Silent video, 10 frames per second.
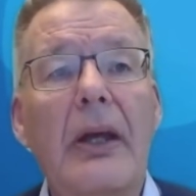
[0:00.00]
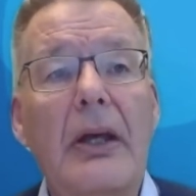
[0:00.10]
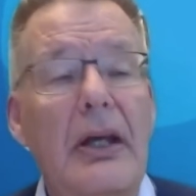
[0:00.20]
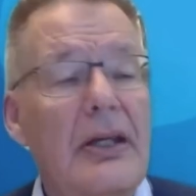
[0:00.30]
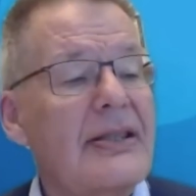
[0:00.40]

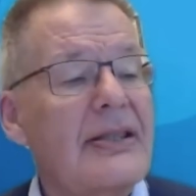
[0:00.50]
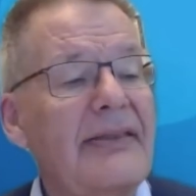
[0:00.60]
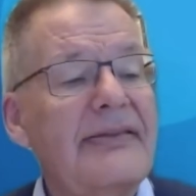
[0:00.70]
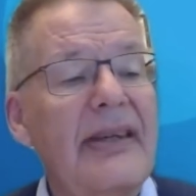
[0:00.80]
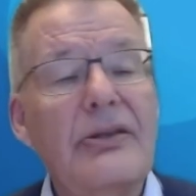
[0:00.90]

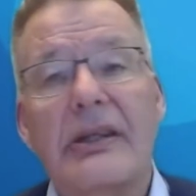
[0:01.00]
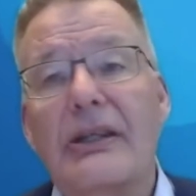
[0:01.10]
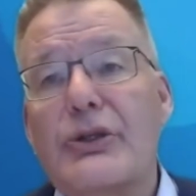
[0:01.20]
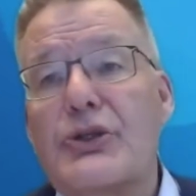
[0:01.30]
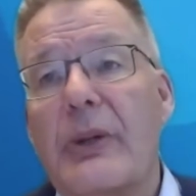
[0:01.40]
Slide 10
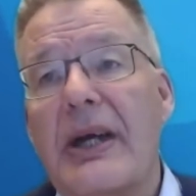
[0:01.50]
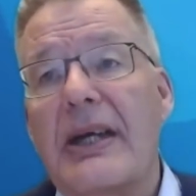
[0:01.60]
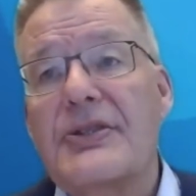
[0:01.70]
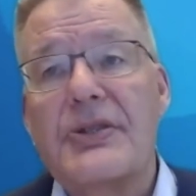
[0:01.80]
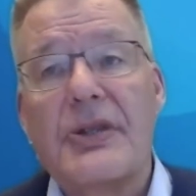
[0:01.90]

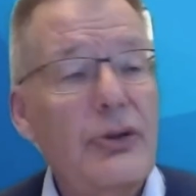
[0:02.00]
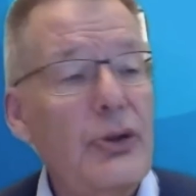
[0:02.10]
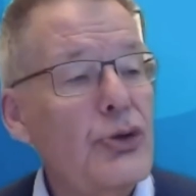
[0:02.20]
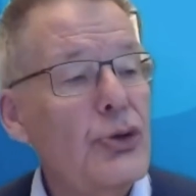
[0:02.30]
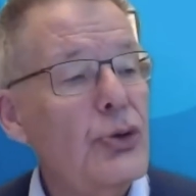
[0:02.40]
illustrates the
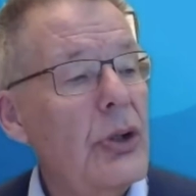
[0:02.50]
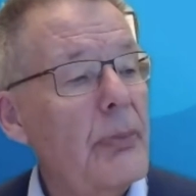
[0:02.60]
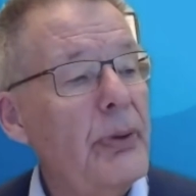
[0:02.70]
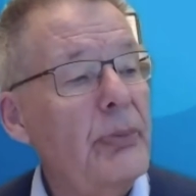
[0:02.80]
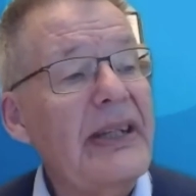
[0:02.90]

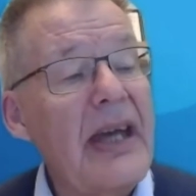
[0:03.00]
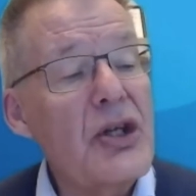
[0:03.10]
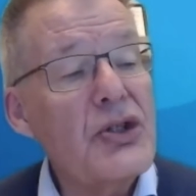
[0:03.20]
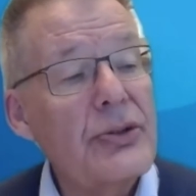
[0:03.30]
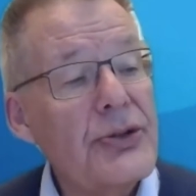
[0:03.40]
2
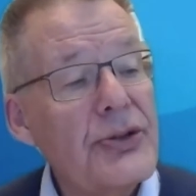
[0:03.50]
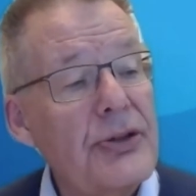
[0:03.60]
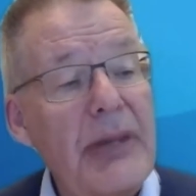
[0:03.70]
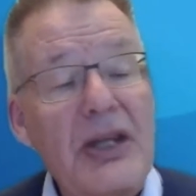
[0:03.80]
publications, major